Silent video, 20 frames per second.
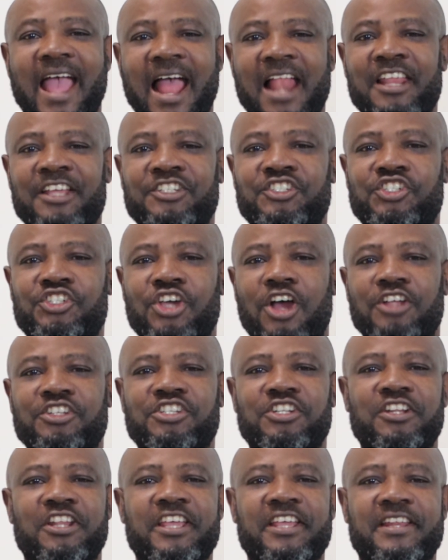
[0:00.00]
early
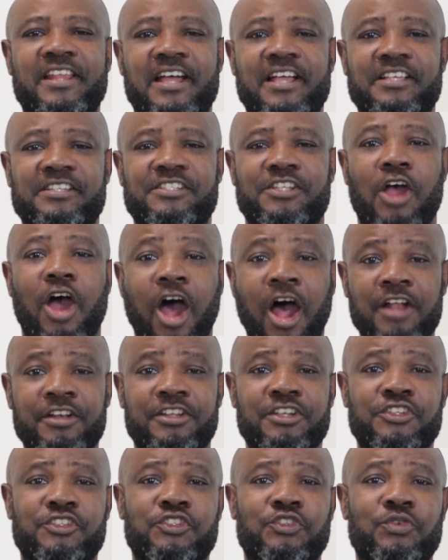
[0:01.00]
church leaders
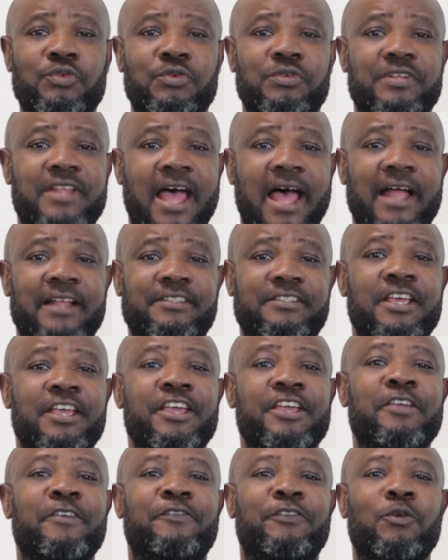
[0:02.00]
understood that
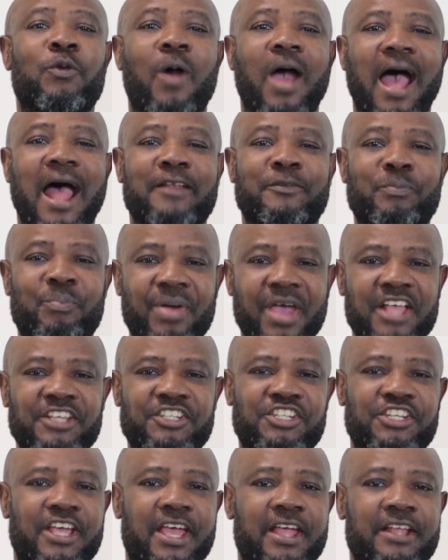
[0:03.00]
if you had
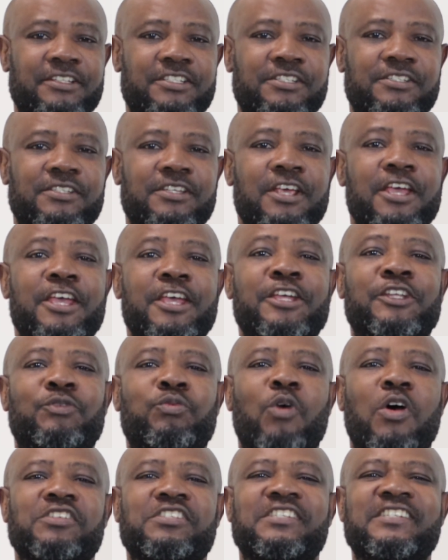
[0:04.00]
patience, it
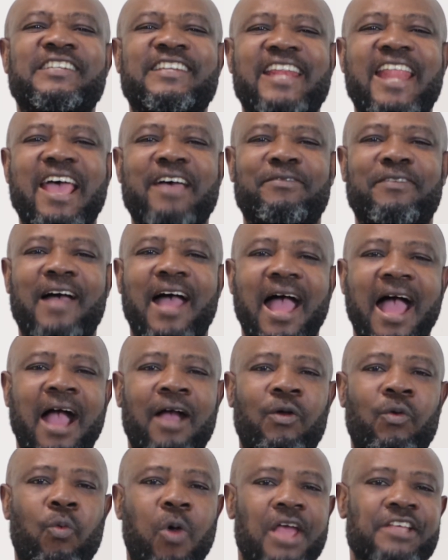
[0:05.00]
was never a
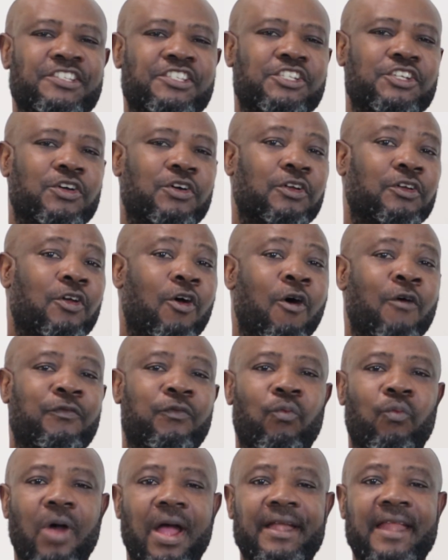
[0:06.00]
question
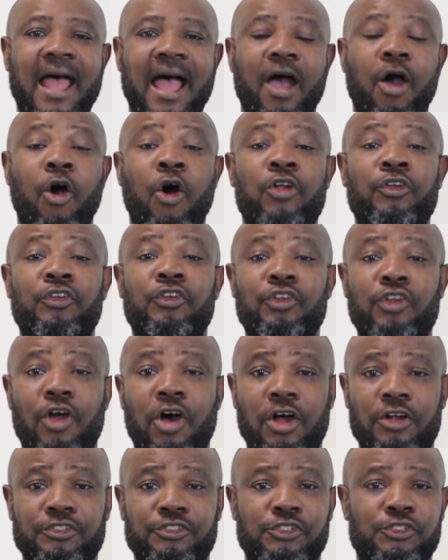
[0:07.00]
of whether or
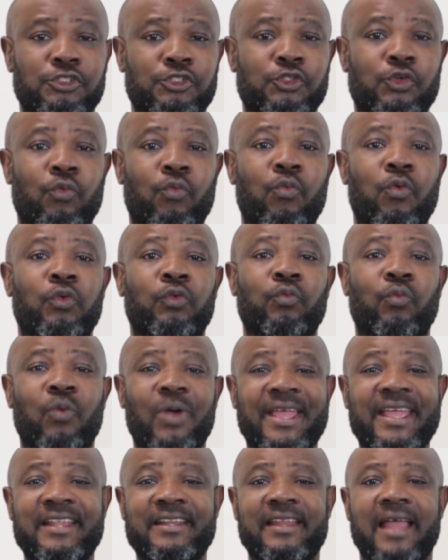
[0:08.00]
not you would
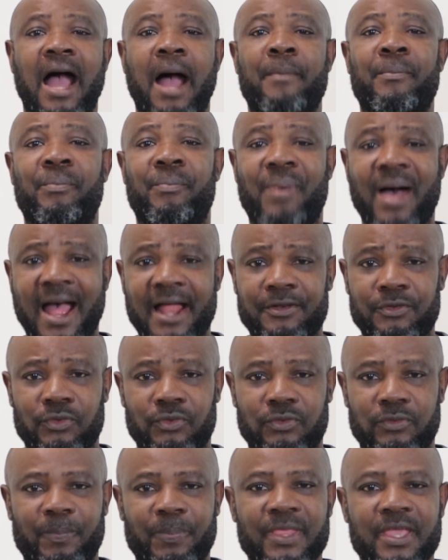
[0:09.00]
win a
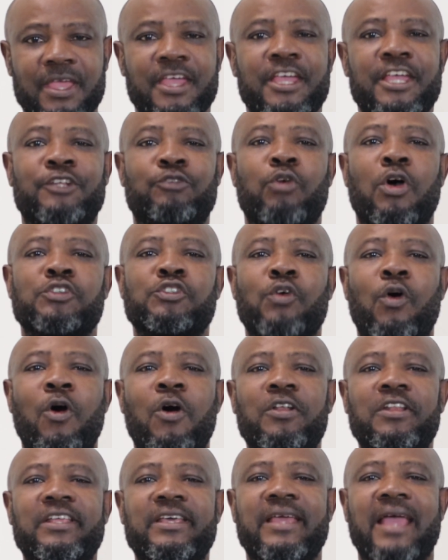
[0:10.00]
battle. It was
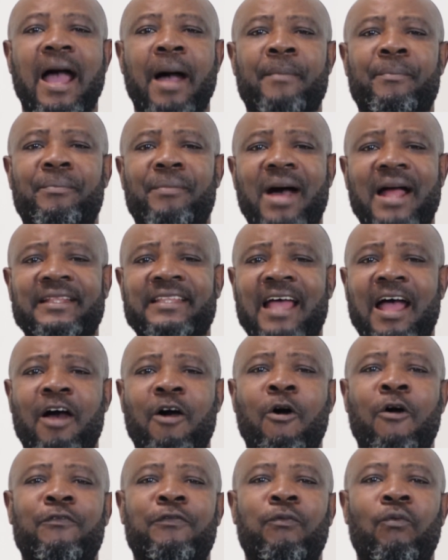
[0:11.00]
only a matter
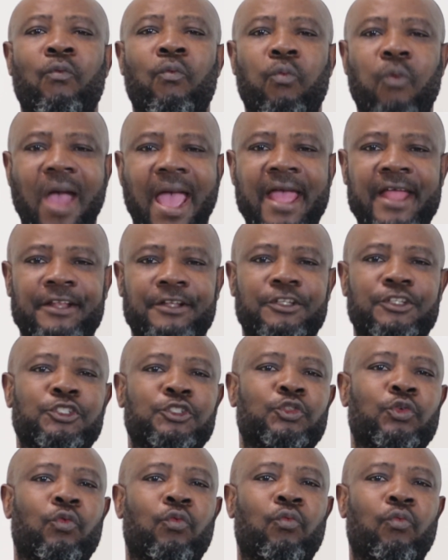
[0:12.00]
of when
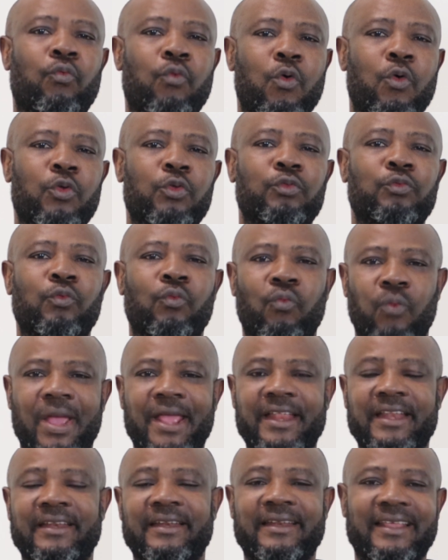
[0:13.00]
you would
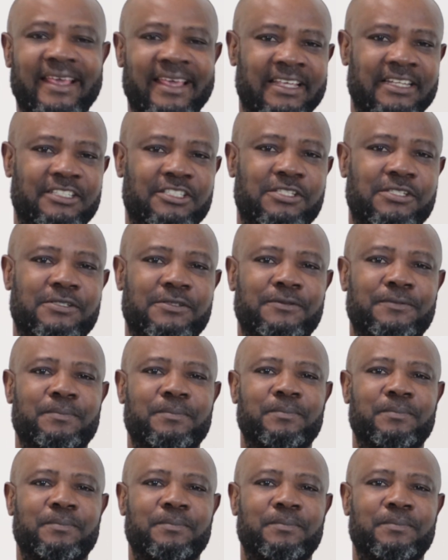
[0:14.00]
win it.